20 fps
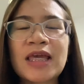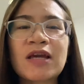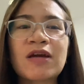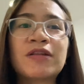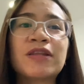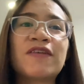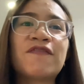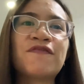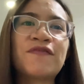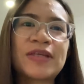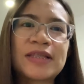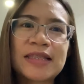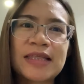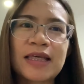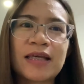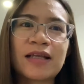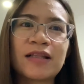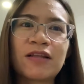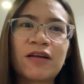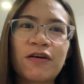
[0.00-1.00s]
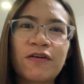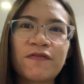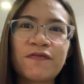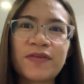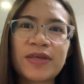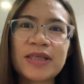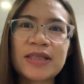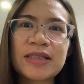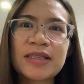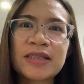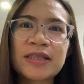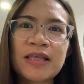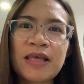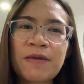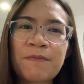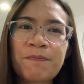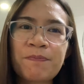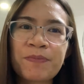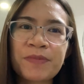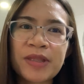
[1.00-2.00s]
on a physical office.
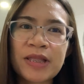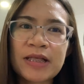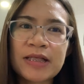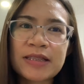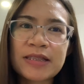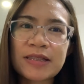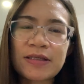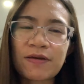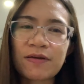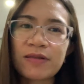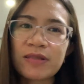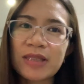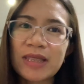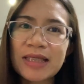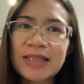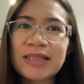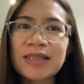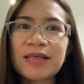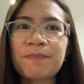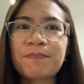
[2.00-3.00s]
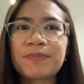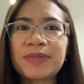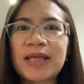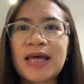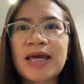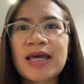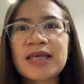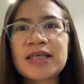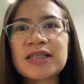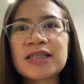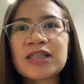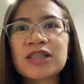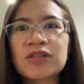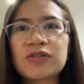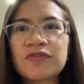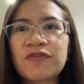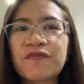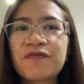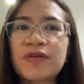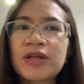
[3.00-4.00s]
So this applies
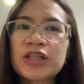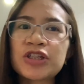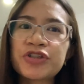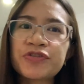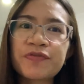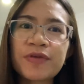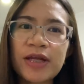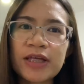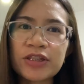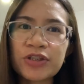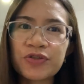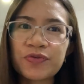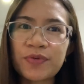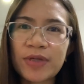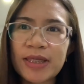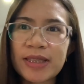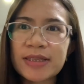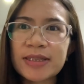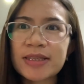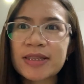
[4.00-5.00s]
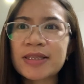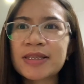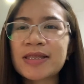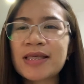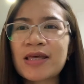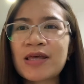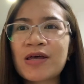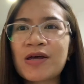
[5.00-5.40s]
to fresh graduates